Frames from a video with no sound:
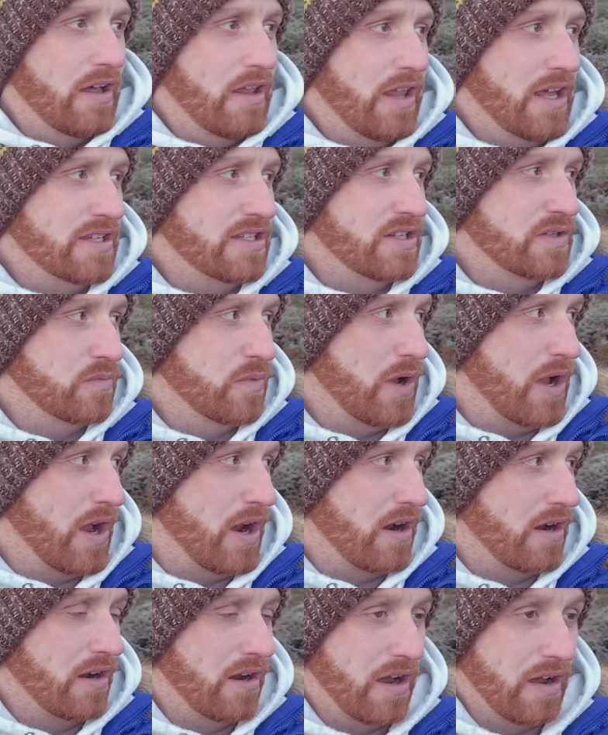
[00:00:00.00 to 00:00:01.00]
This is
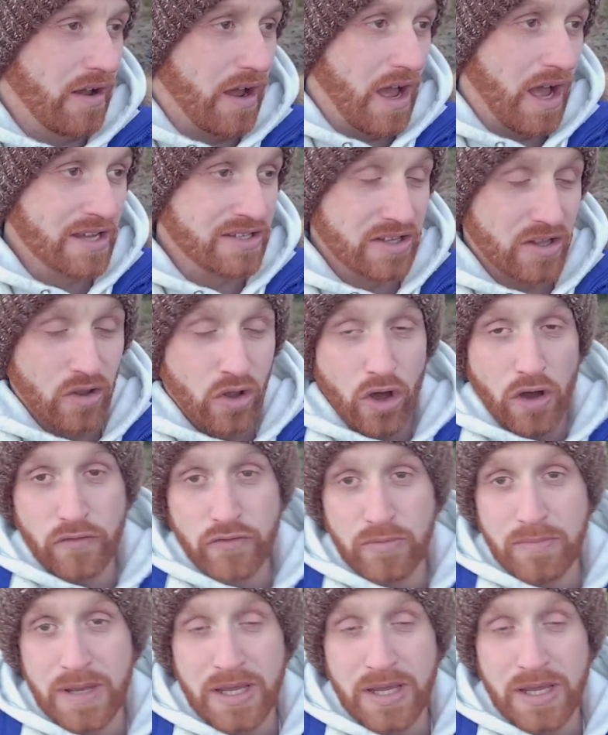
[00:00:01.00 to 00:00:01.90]
where, as a lot of you may